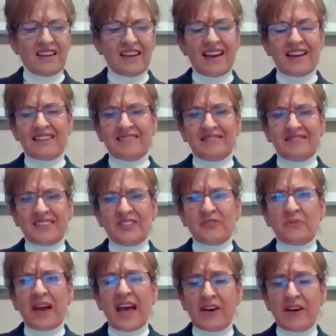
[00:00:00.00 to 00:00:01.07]

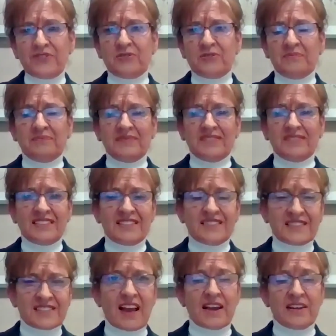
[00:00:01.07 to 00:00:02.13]
have to
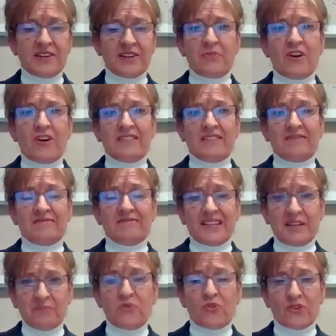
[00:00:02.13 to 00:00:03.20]
decide upon
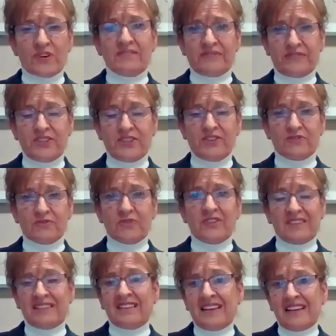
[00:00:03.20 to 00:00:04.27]
important
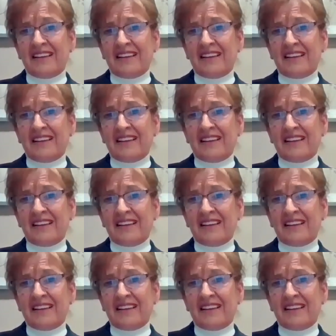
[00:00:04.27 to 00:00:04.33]
funeral